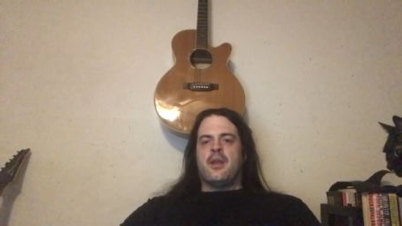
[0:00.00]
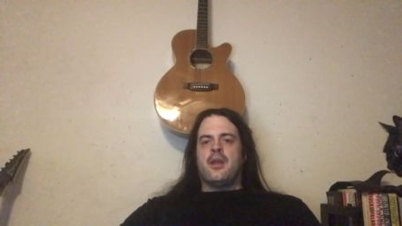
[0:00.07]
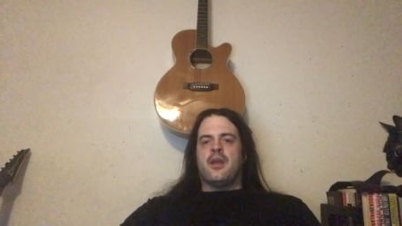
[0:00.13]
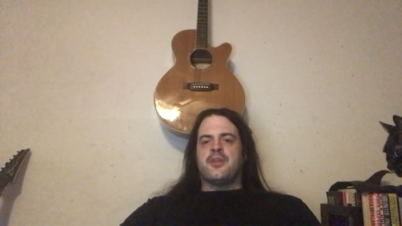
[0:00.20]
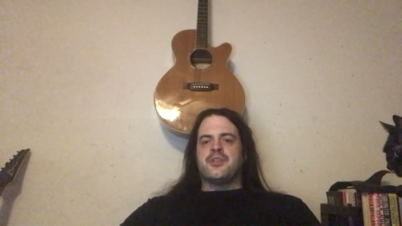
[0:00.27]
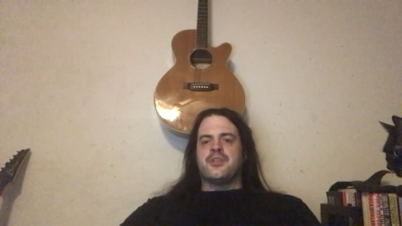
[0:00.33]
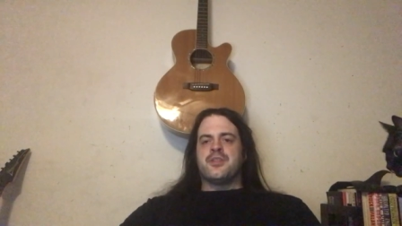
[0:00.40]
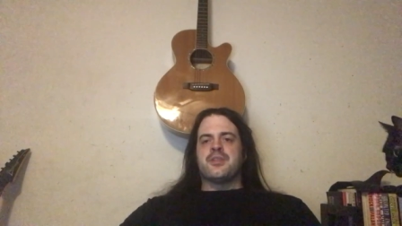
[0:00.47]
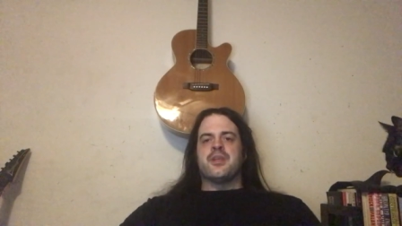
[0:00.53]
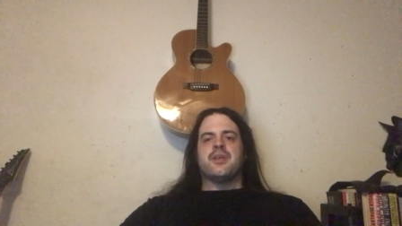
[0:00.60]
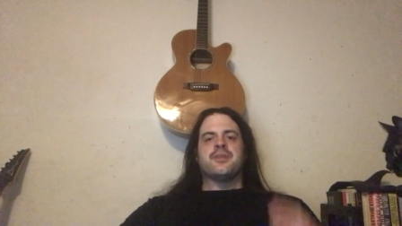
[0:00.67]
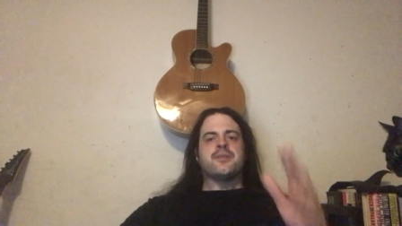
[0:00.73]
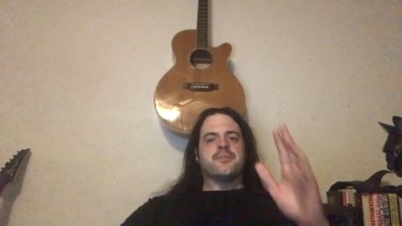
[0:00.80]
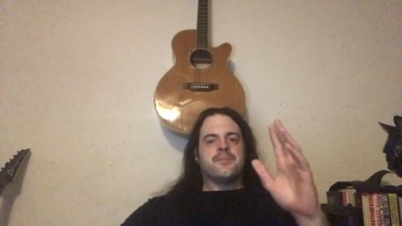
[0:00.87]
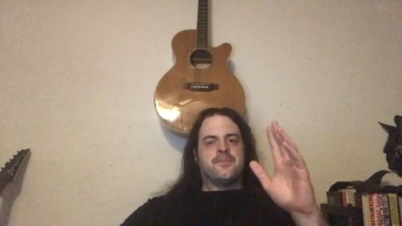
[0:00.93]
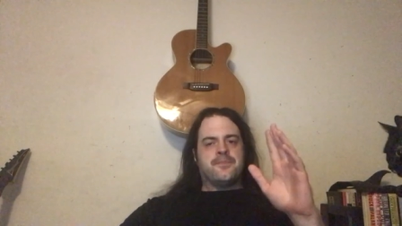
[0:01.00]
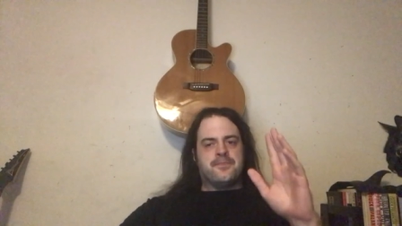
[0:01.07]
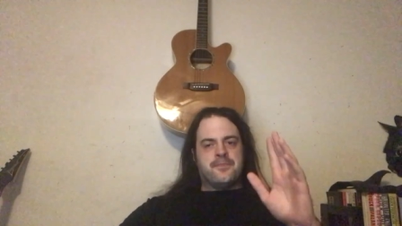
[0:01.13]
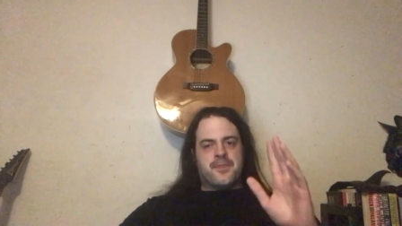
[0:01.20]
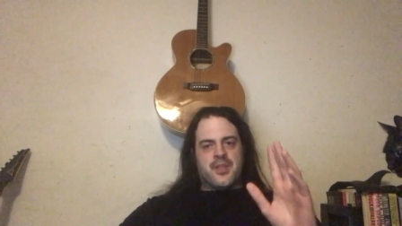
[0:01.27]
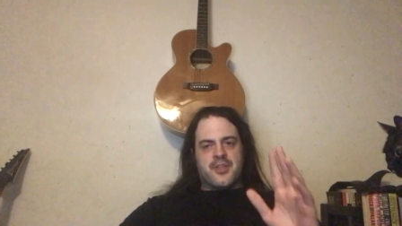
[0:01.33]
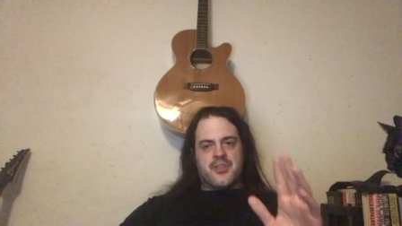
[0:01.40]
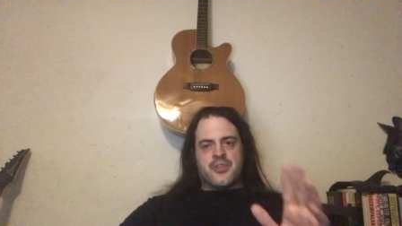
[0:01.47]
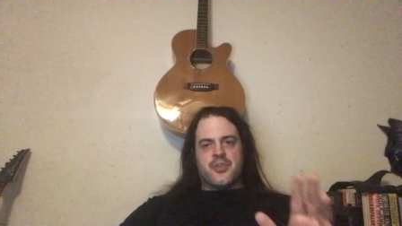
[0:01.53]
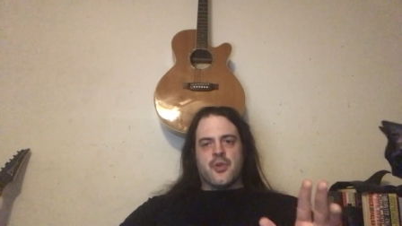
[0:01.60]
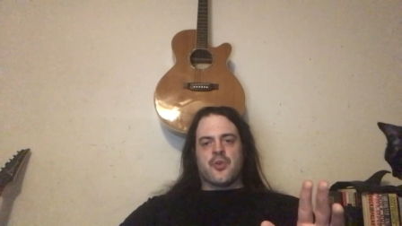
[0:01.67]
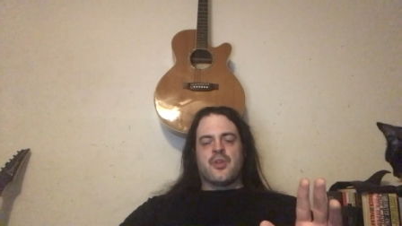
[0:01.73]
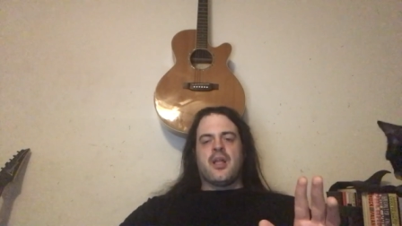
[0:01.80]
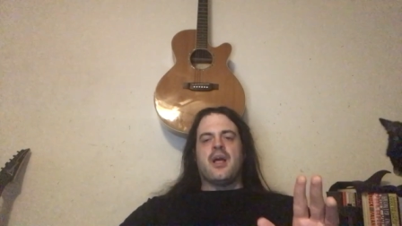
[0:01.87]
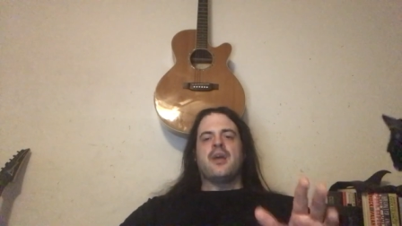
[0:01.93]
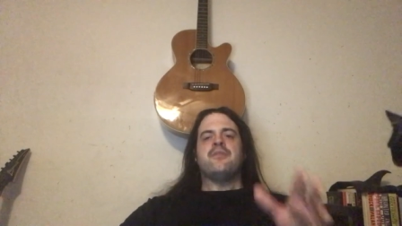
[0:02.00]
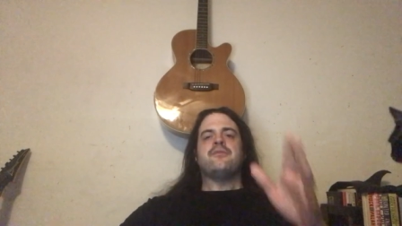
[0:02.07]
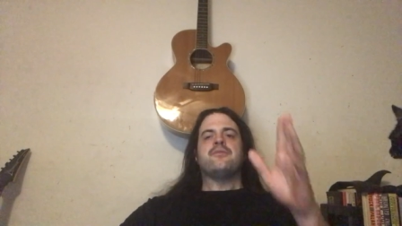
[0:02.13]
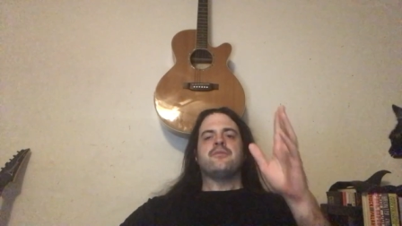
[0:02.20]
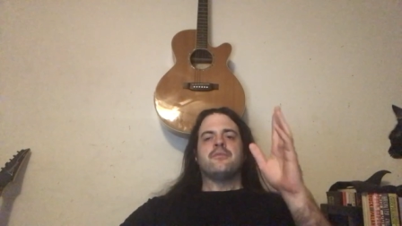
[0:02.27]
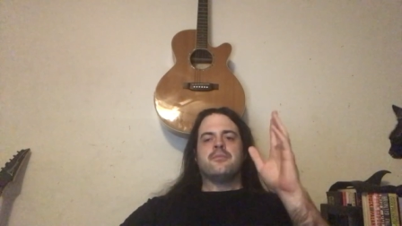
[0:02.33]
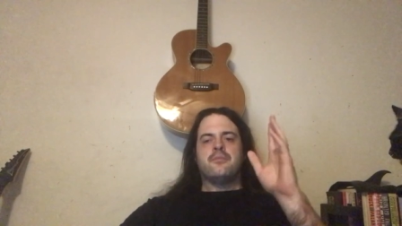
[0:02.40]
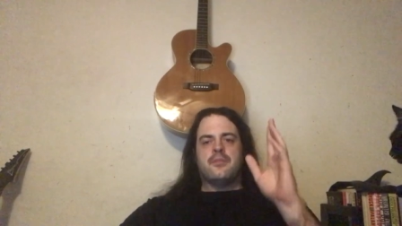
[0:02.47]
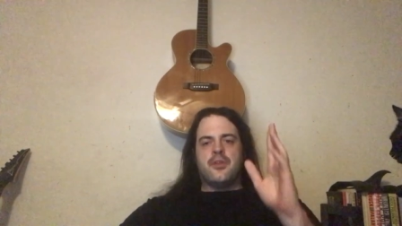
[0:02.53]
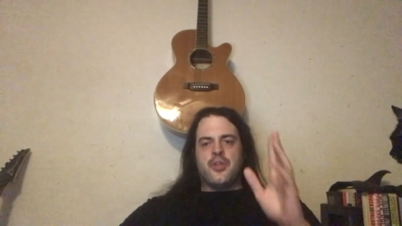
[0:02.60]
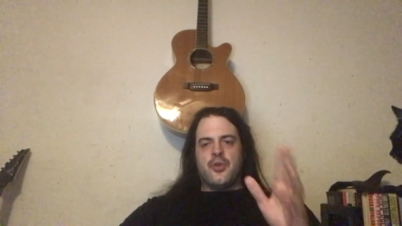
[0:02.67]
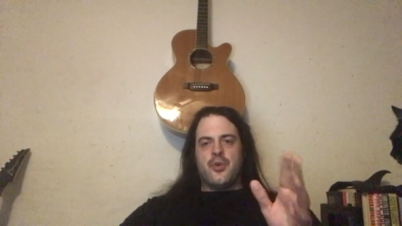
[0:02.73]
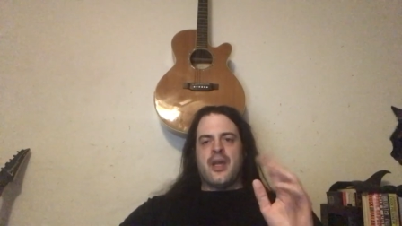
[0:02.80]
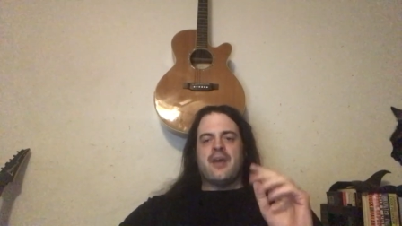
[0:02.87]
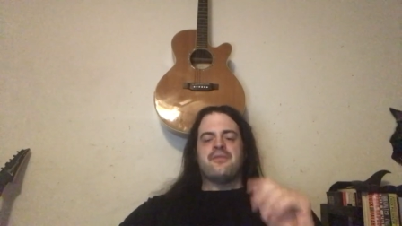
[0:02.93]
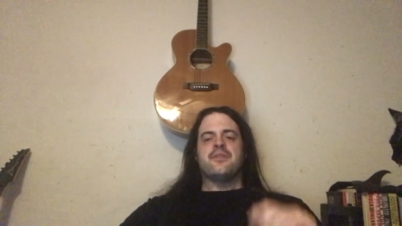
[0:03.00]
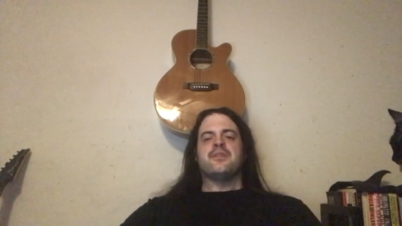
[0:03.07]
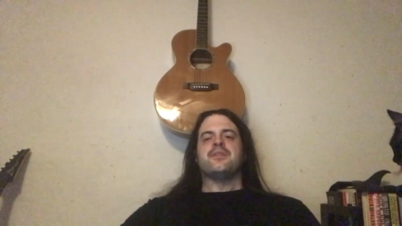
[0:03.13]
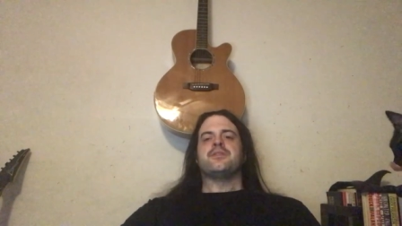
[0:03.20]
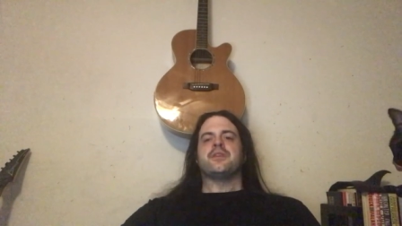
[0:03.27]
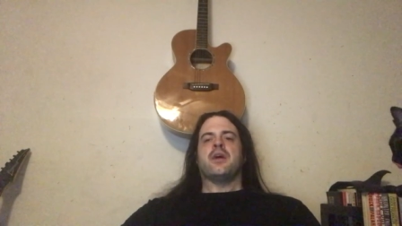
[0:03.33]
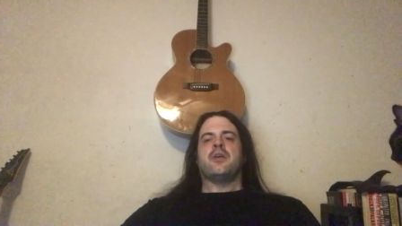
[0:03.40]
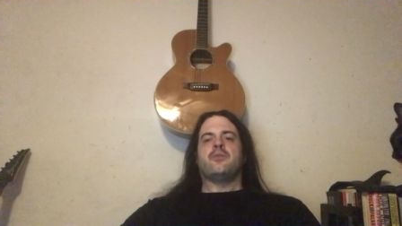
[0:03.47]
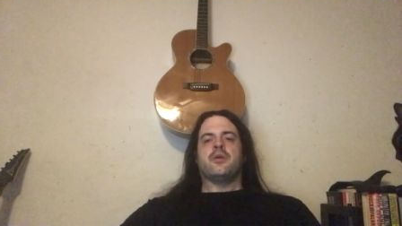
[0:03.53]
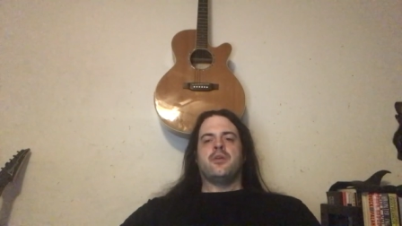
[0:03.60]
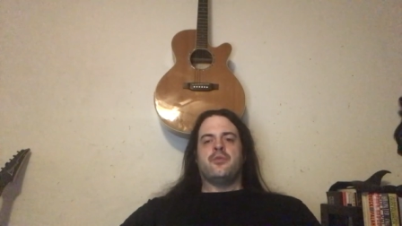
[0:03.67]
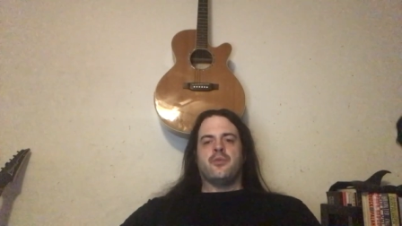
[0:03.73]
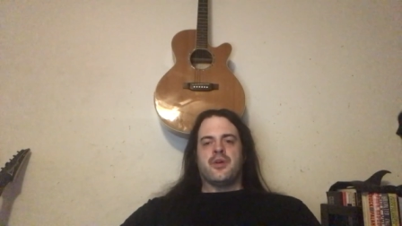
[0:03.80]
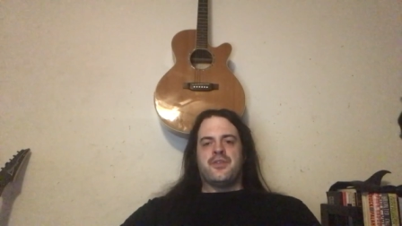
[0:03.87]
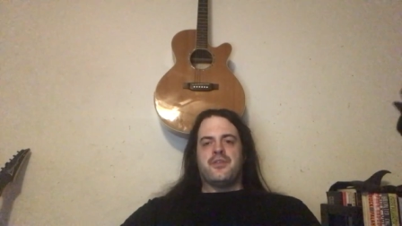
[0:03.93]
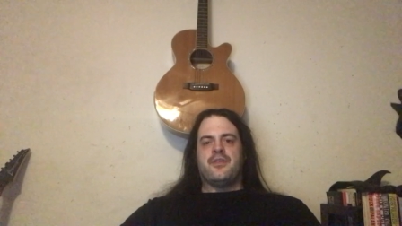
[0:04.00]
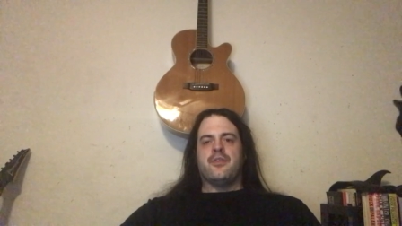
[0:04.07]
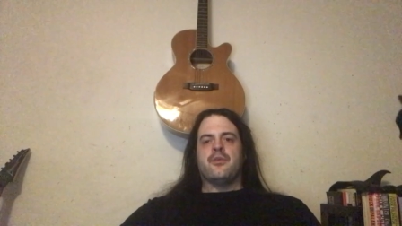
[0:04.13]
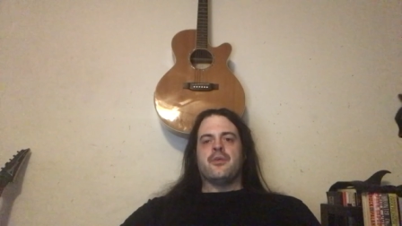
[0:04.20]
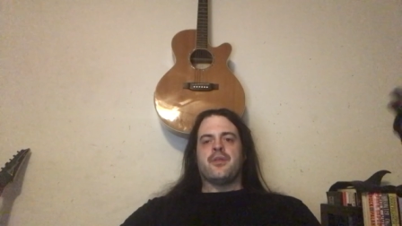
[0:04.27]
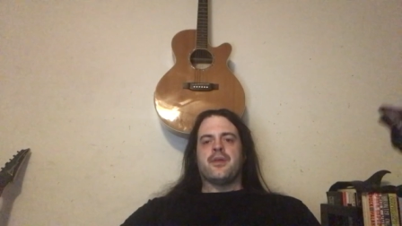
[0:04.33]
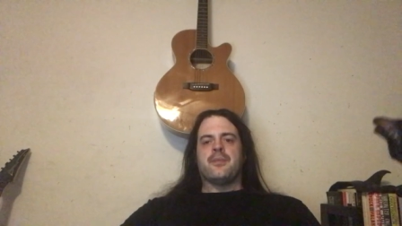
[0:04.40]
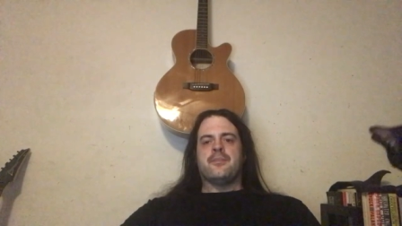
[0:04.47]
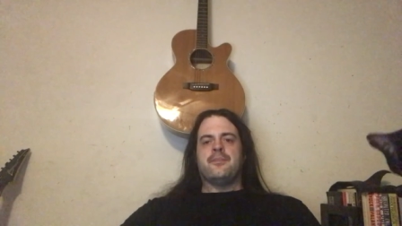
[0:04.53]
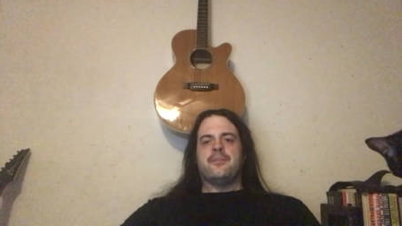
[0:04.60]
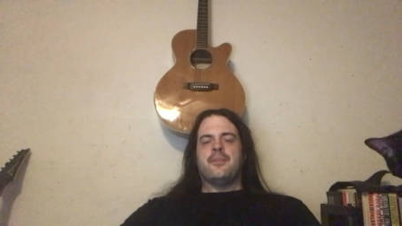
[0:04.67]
And she says, "It's your life. You have to decide what you want to do with it."